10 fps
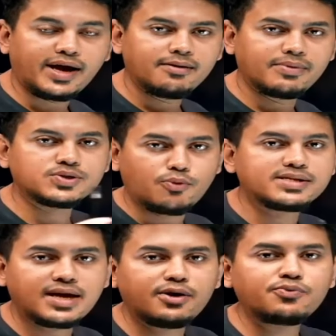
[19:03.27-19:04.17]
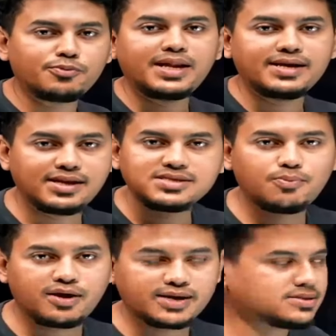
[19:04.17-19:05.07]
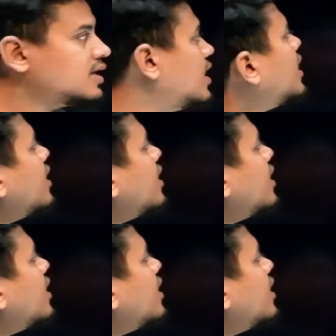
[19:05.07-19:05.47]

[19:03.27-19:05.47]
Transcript: Why? Because smallest anion would be least polarized.